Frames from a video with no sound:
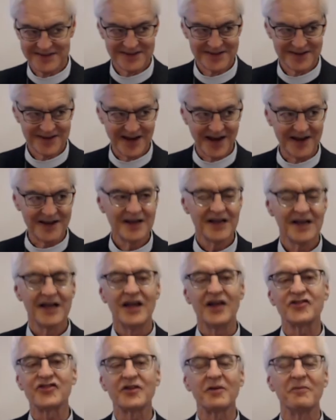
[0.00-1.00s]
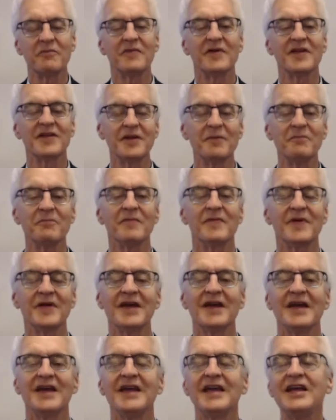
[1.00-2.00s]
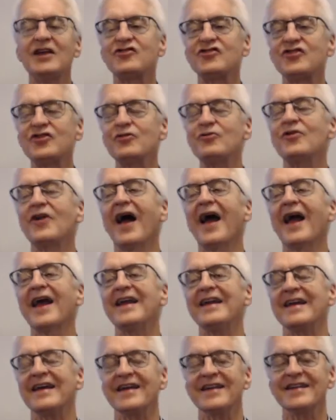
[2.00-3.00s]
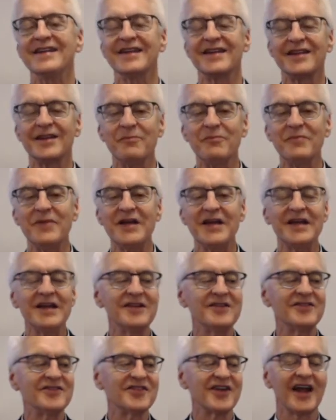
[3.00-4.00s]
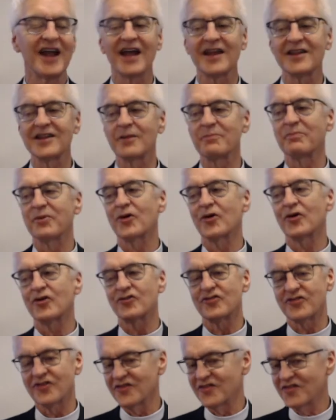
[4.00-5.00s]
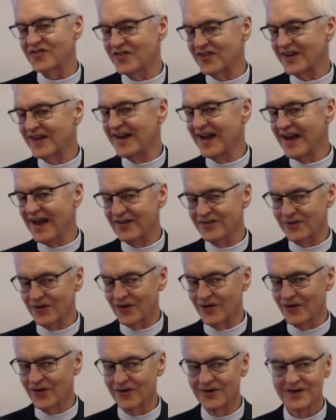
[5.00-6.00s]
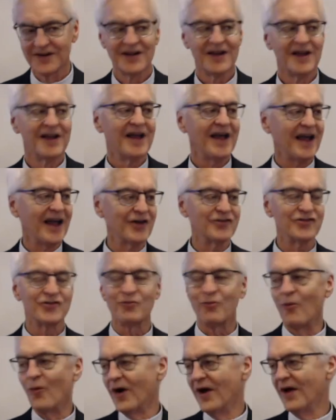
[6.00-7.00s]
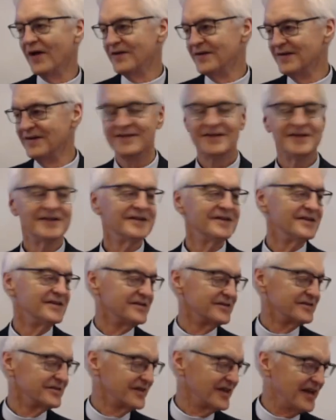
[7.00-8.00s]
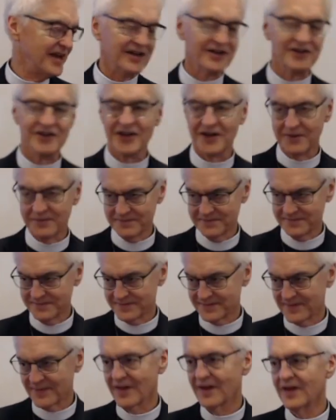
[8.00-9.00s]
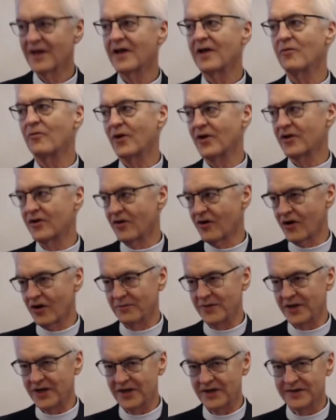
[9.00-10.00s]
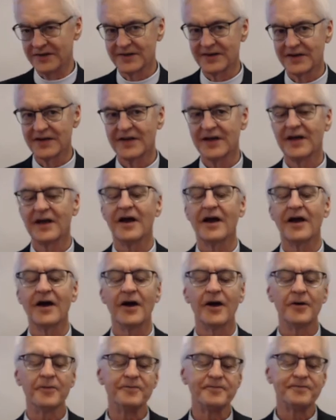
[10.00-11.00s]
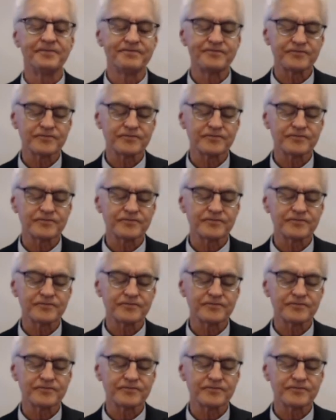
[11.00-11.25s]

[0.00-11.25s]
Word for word: Okay, it's the, the he's united the Medes and the Persians together as one kingdom, one army, uh,